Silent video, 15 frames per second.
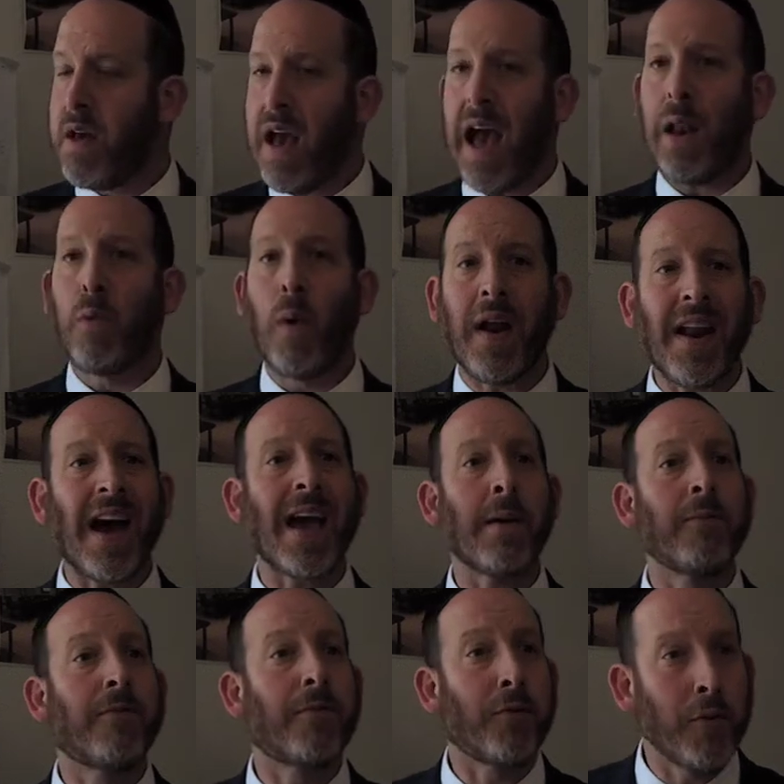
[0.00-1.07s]
And when I
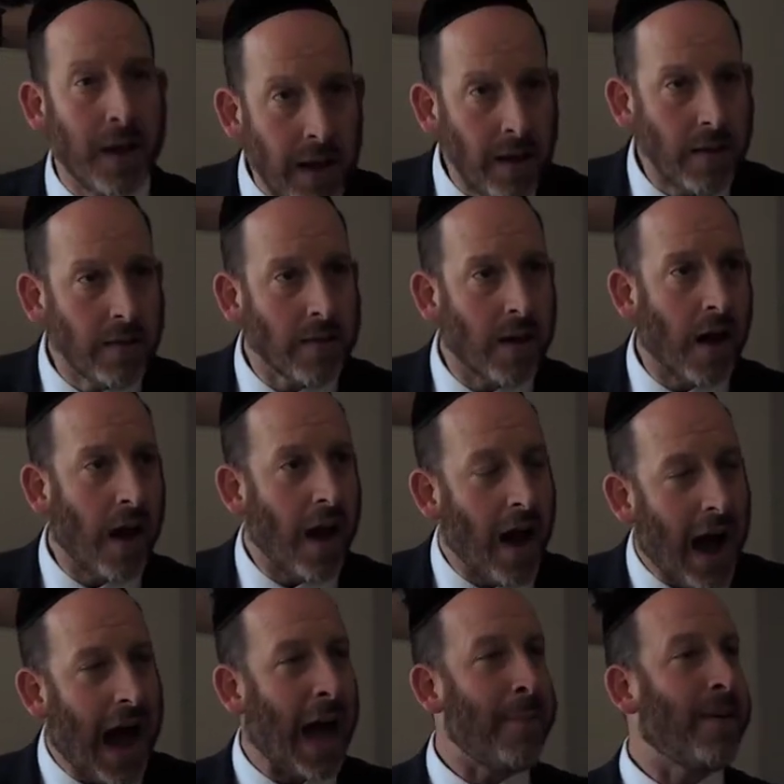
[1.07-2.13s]
am free,
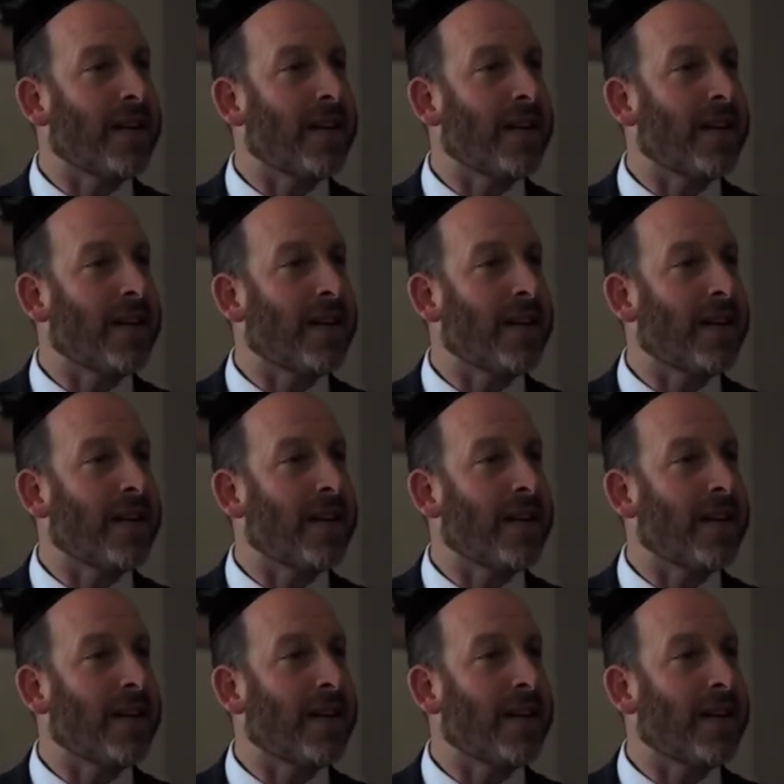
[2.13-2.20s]
I am